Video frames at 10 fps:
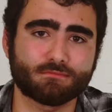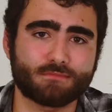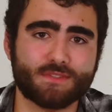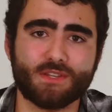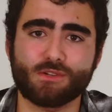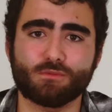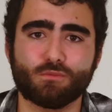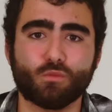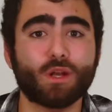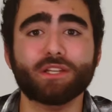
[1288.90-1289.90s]
So,
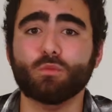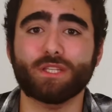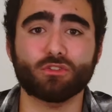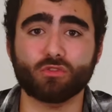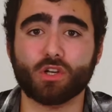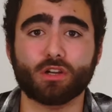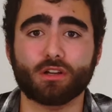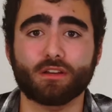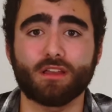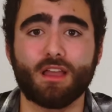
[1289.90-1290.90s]
what did we
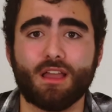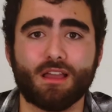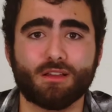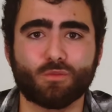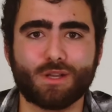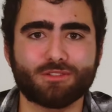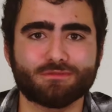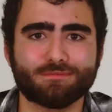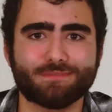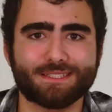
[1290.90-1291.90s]
learn?
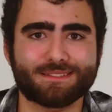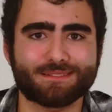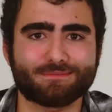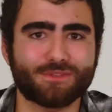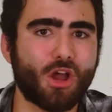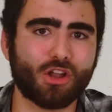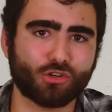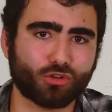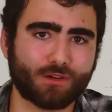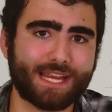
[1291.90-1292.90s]
Well, it's not
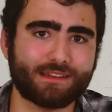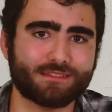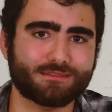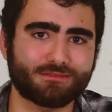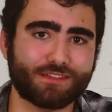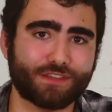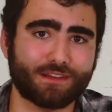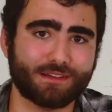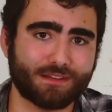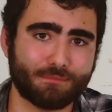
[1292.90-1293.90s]
great
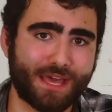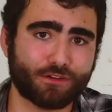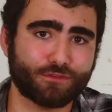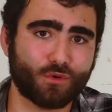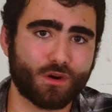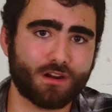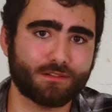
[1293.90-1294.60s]
living in a metaphor.